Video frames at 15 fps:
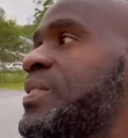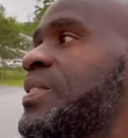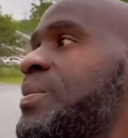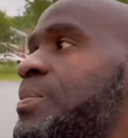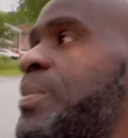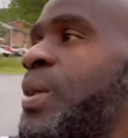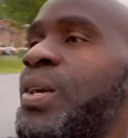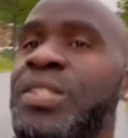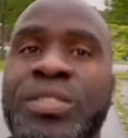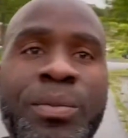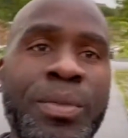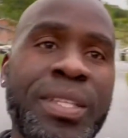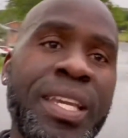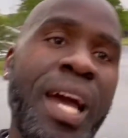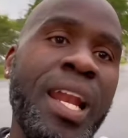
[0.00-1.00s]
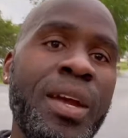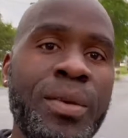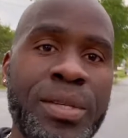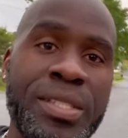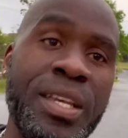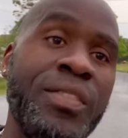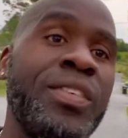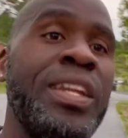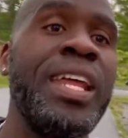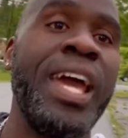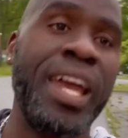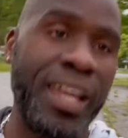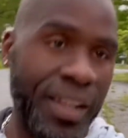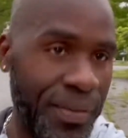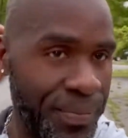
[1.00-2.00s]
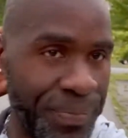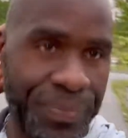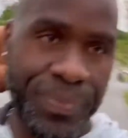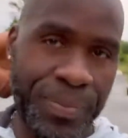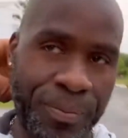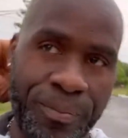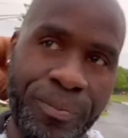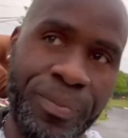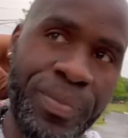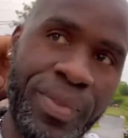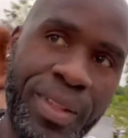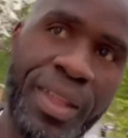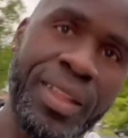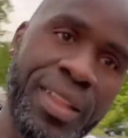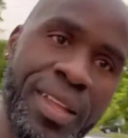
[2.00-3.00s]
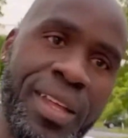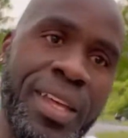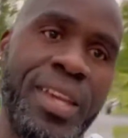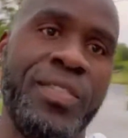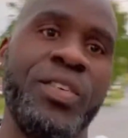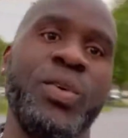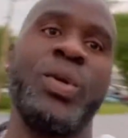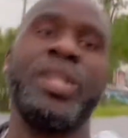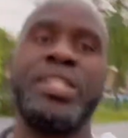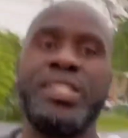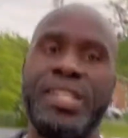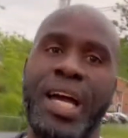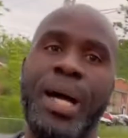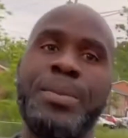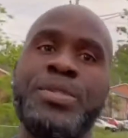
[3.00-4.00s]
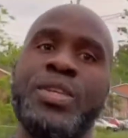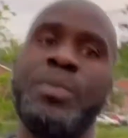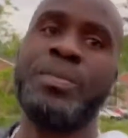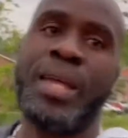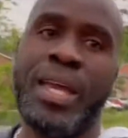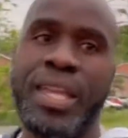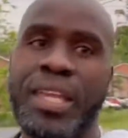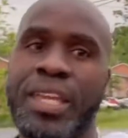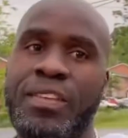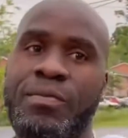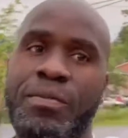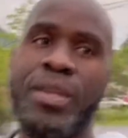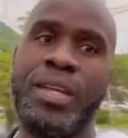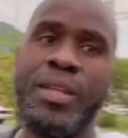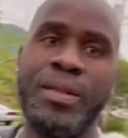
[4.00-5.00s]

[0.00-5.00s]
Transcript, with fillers: burn some calories every day. Even though the job sometimes give me